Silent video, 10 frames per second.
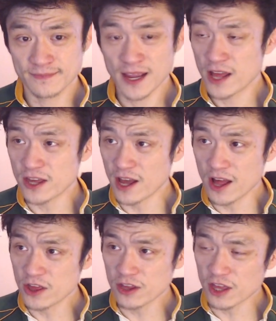
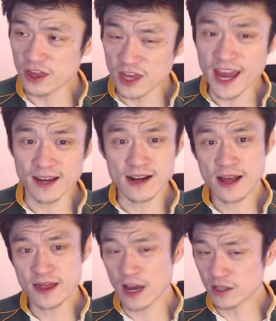The thing
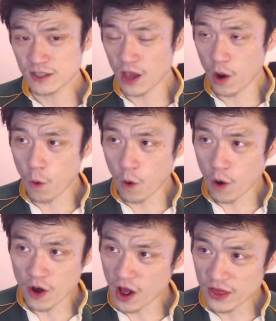
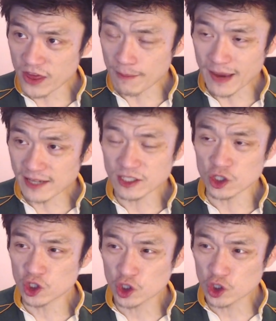that makes it
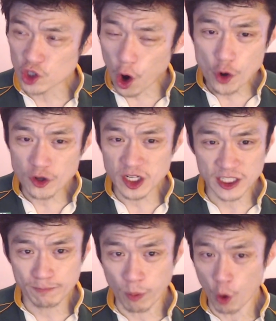so
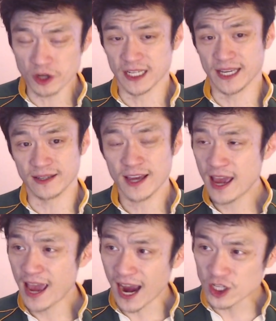disappointing
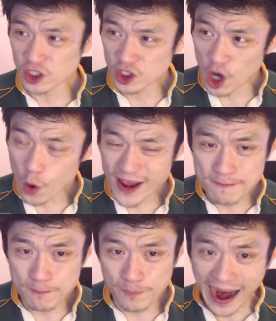and so
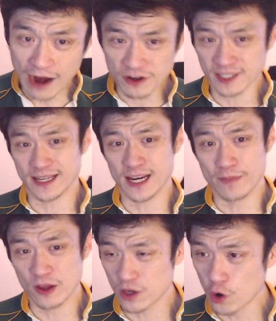embarrassing
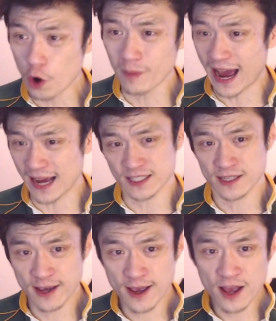about the All Blacks
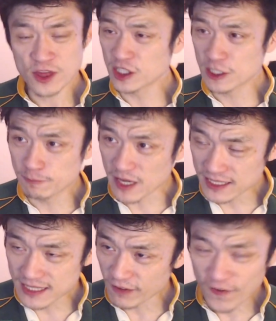is
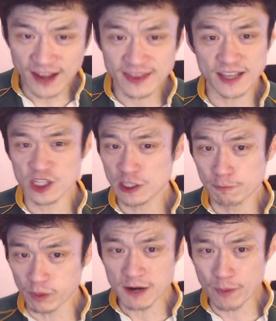the fact that the
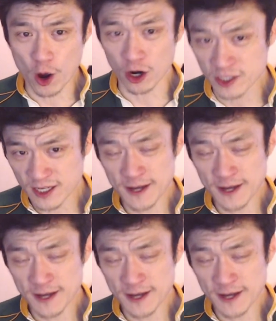Springboks